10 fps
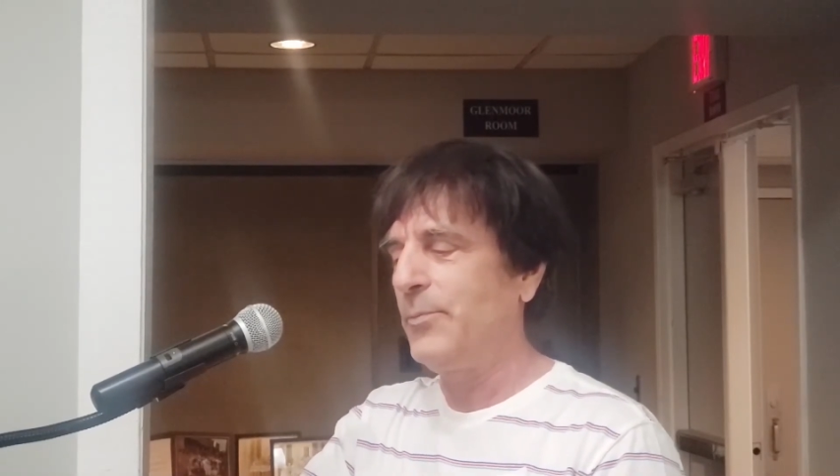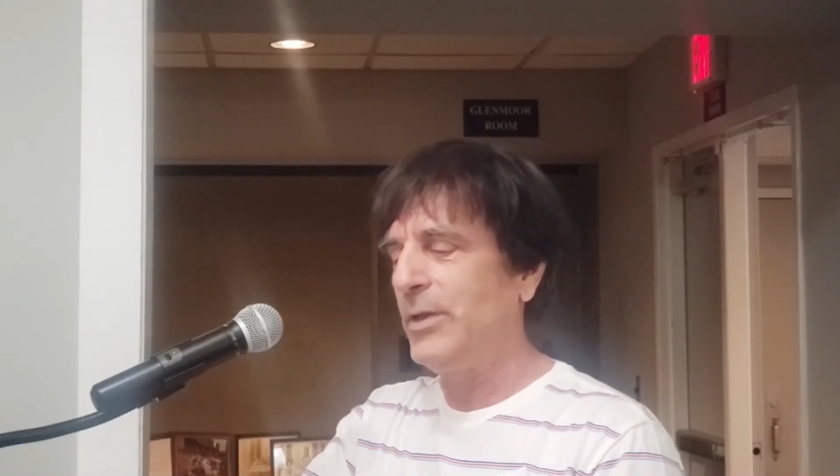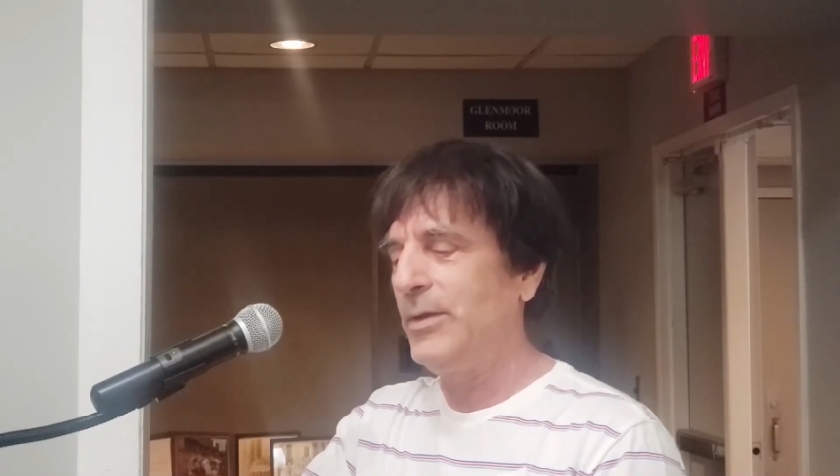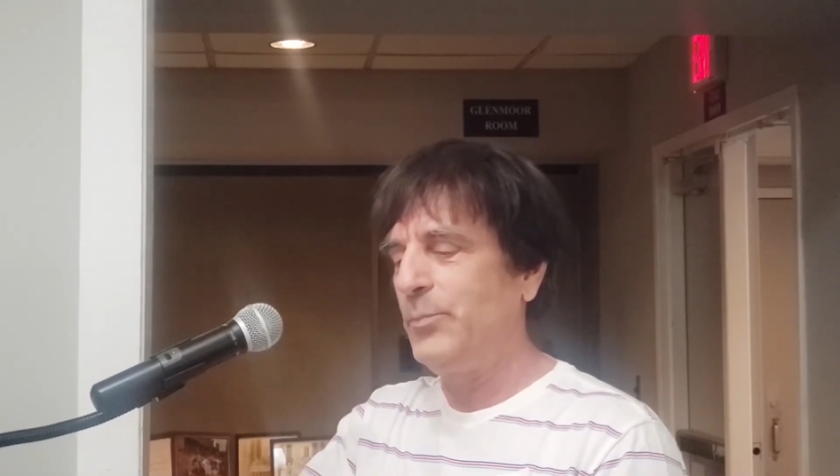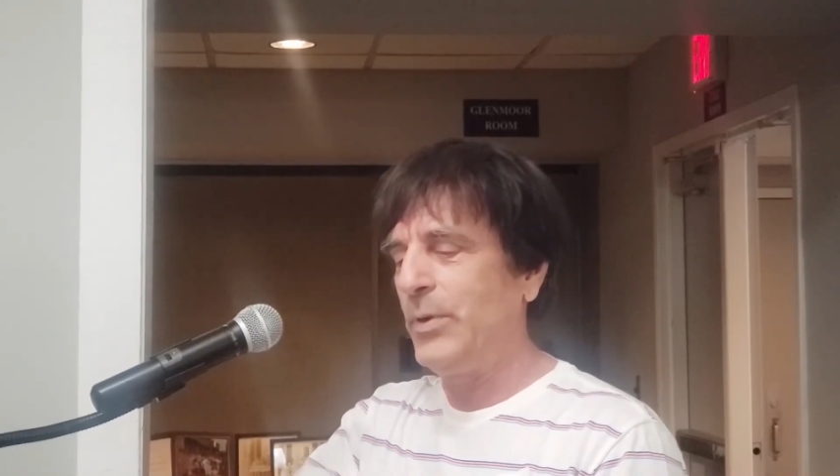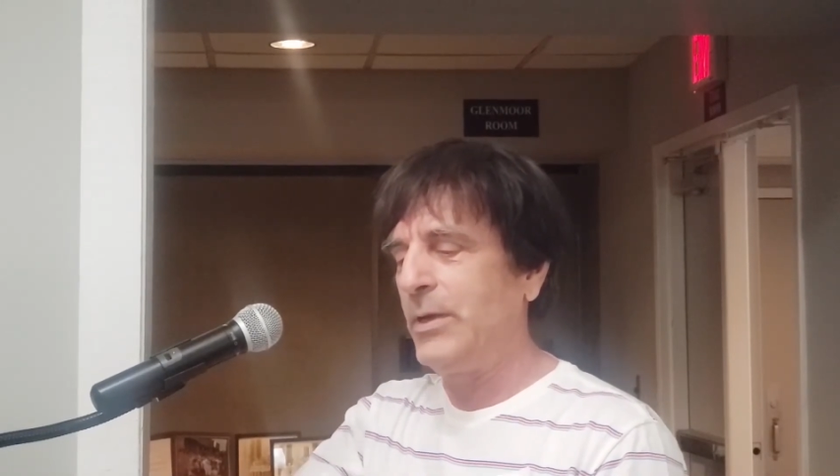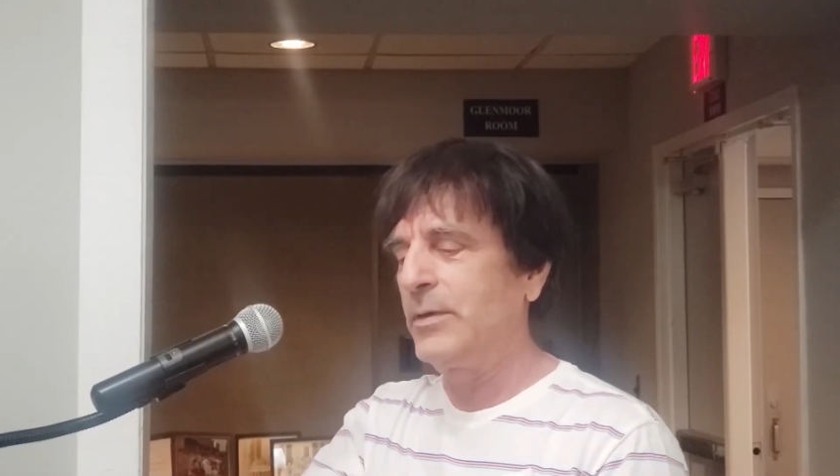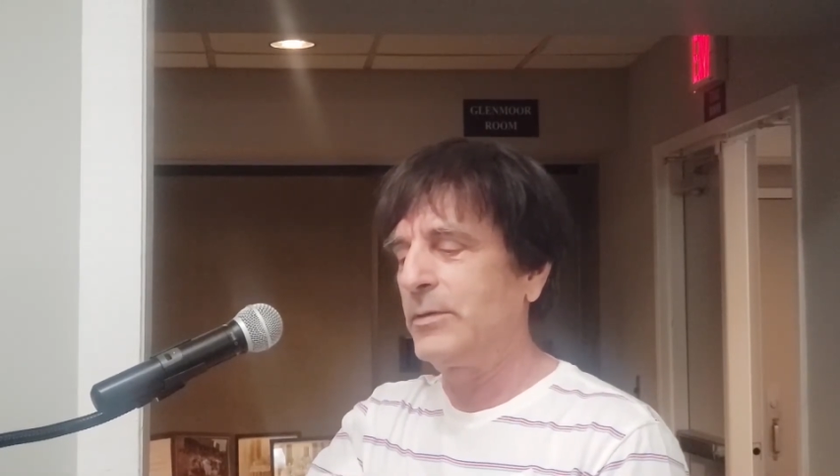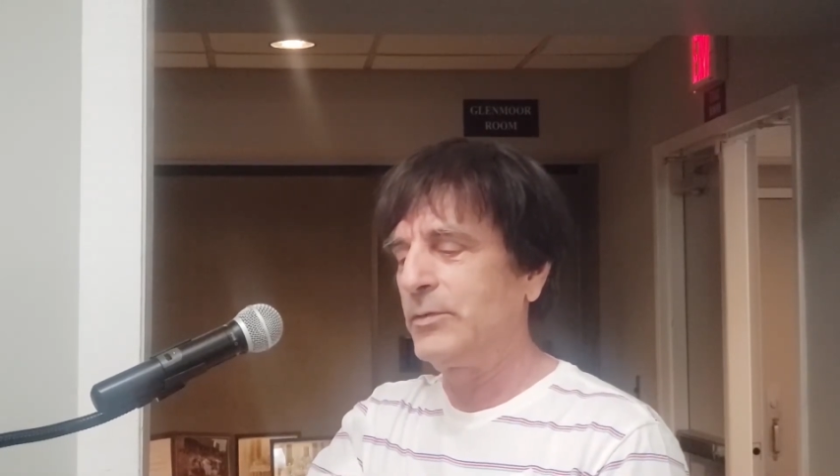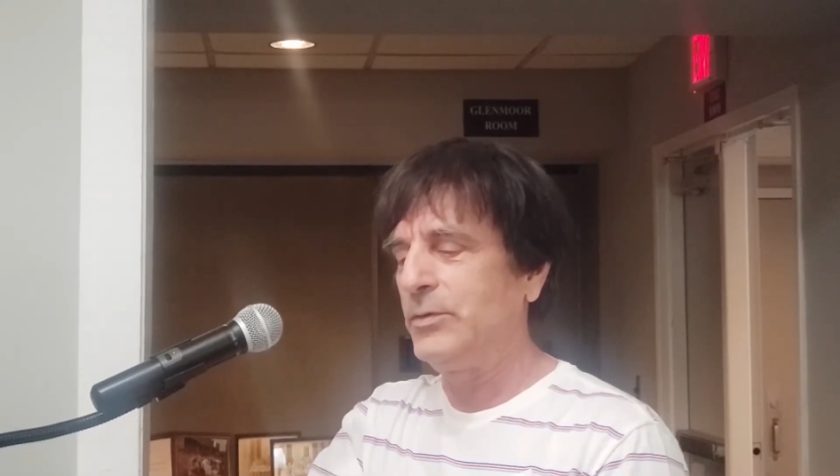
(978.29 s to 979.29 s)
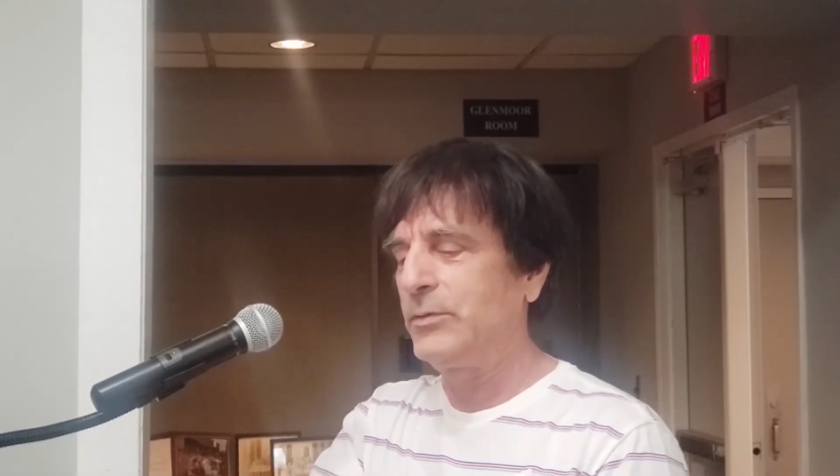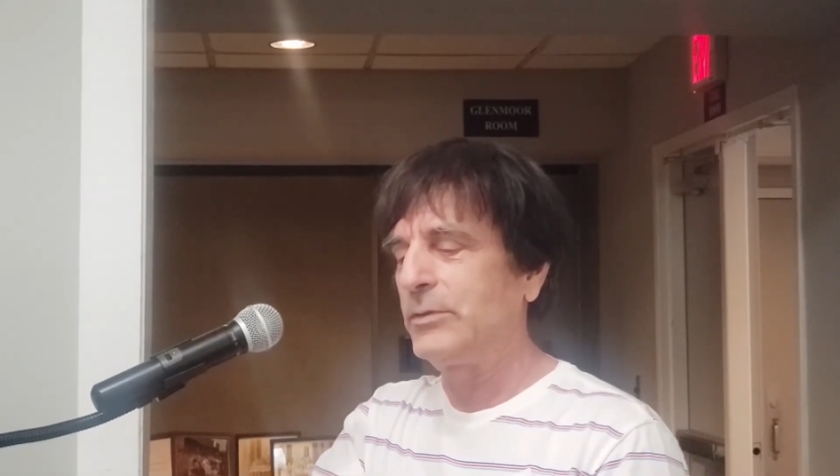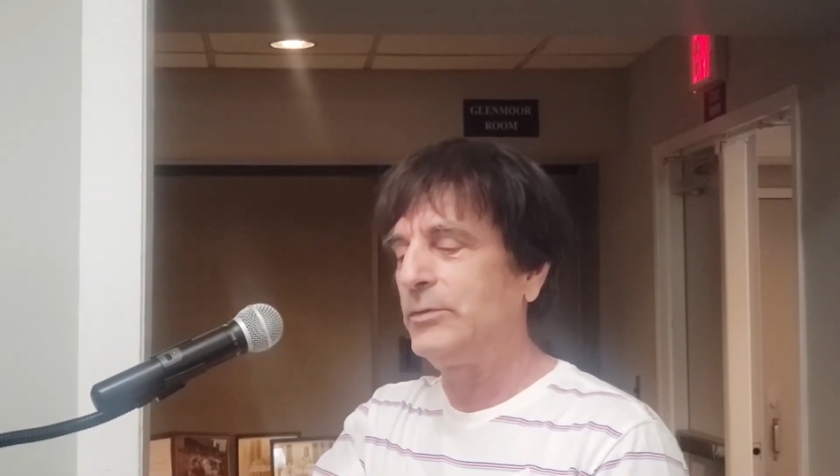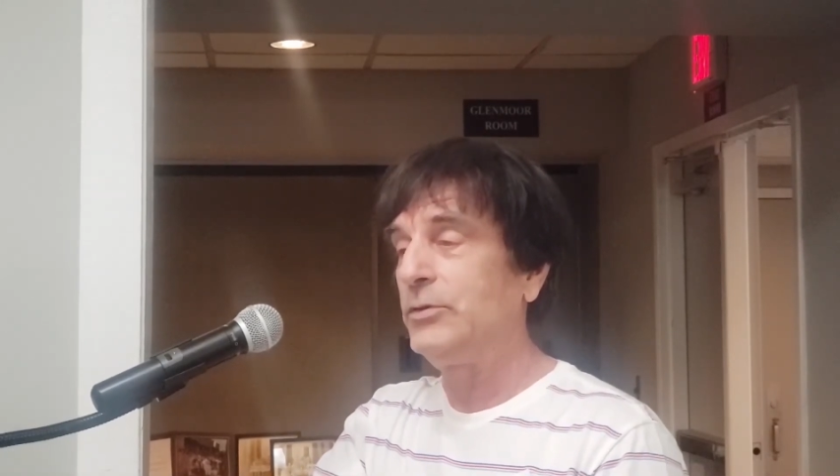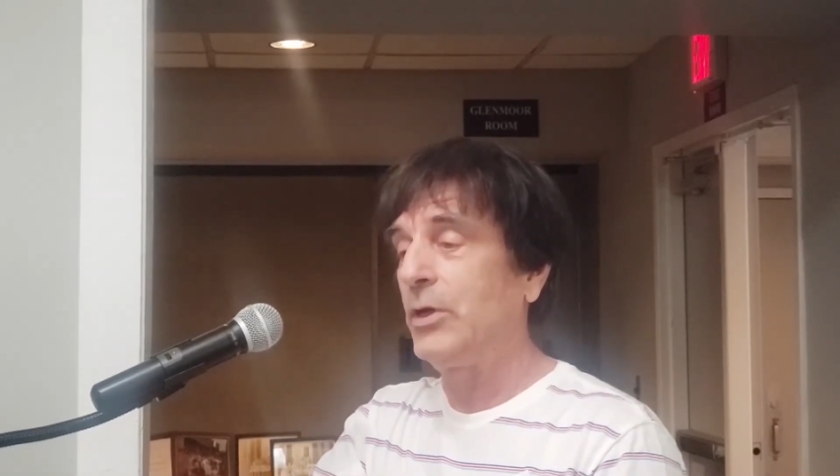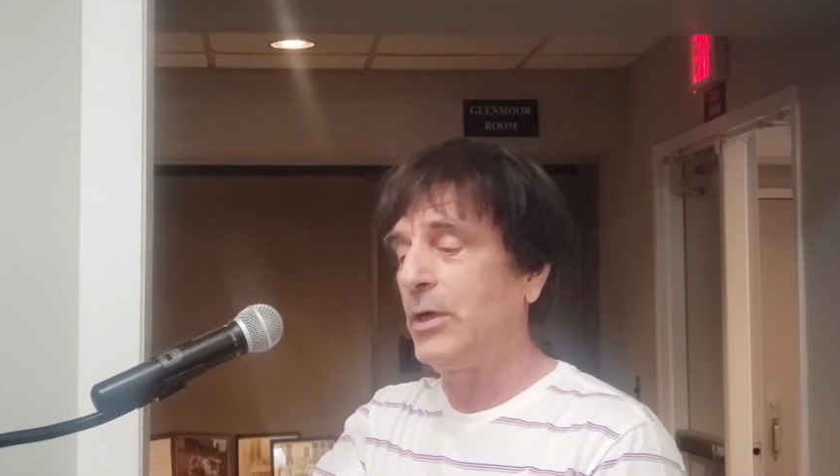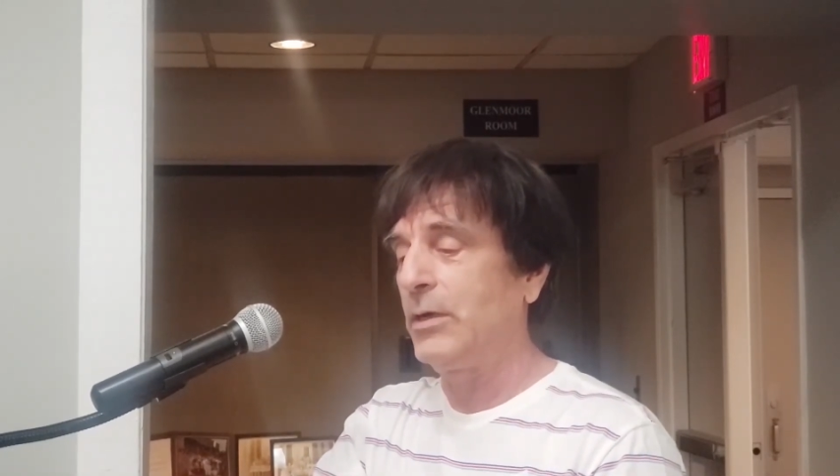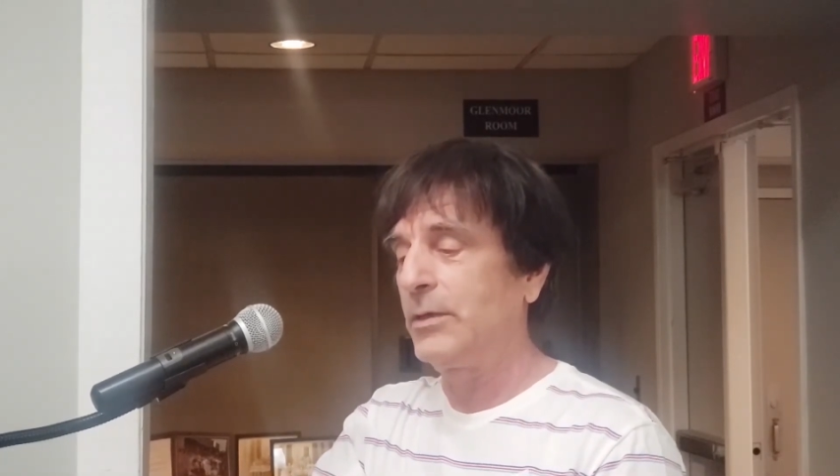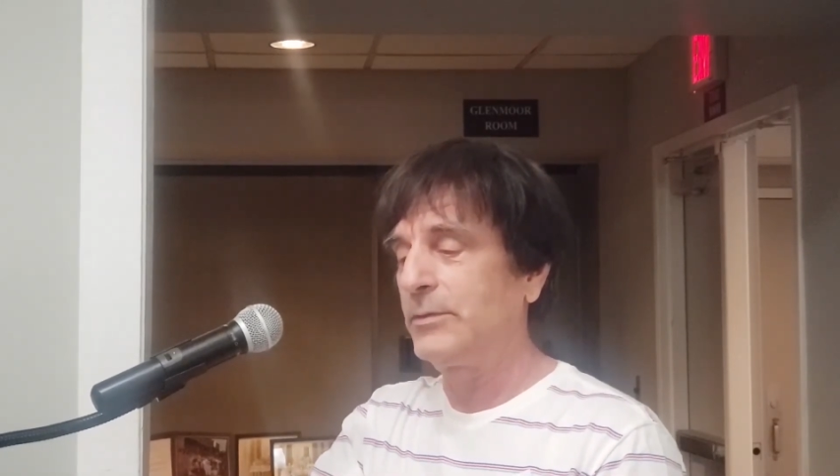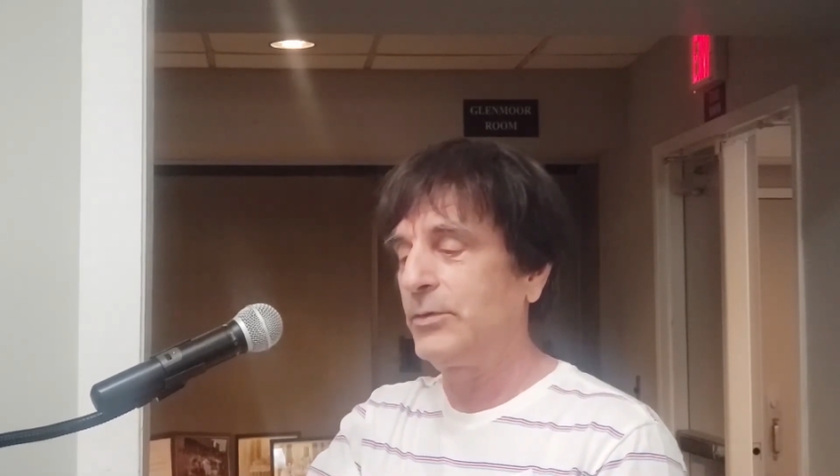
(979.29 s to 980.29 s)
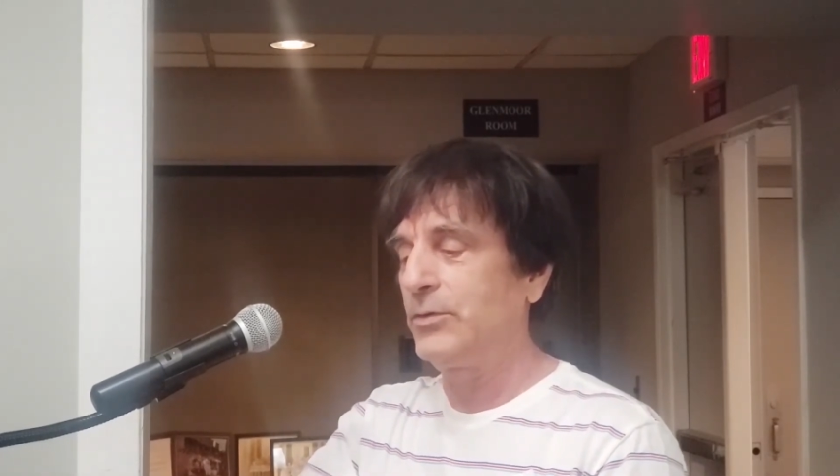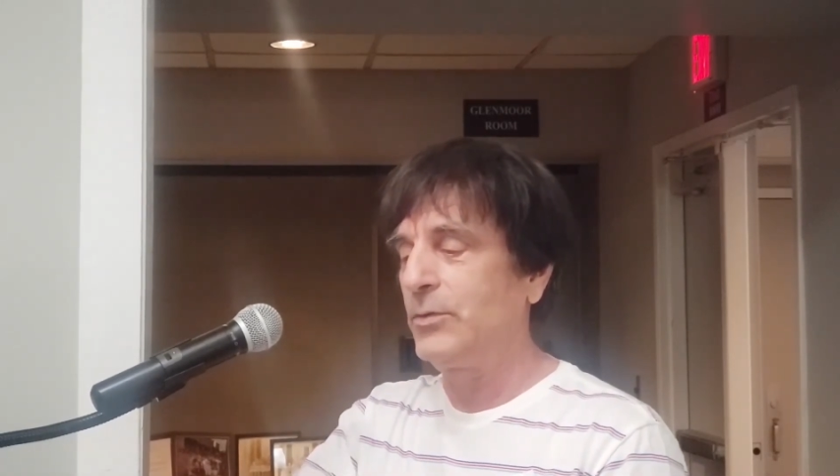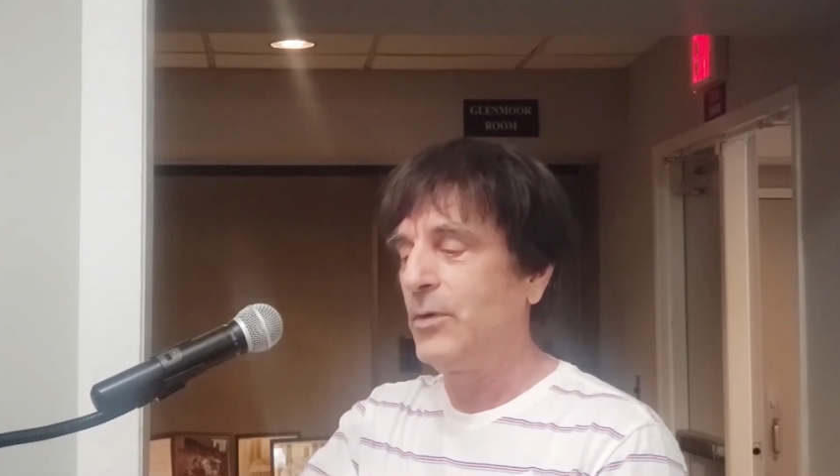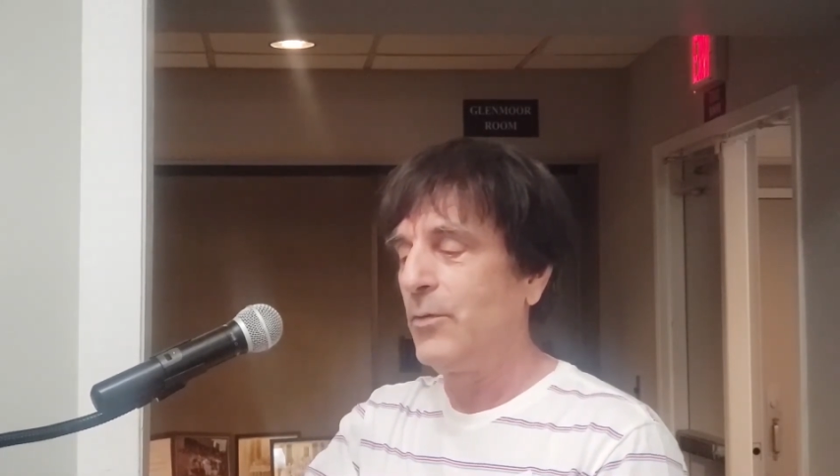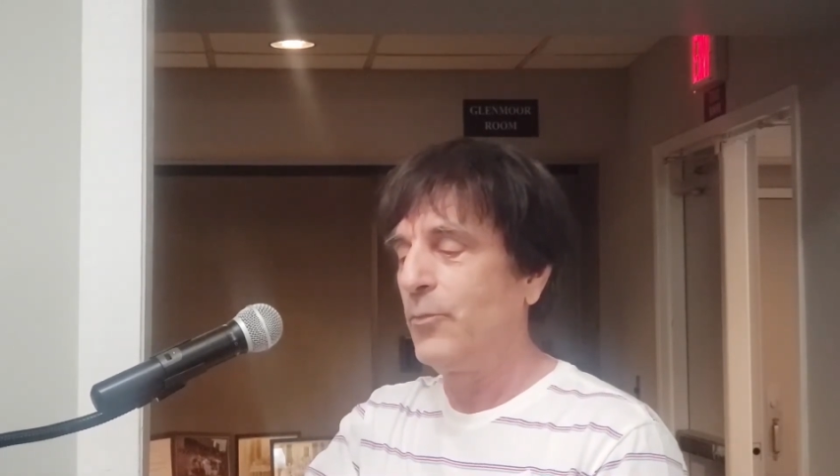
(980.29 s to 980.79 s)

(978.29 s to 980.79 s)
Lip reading: how many beers you can chug to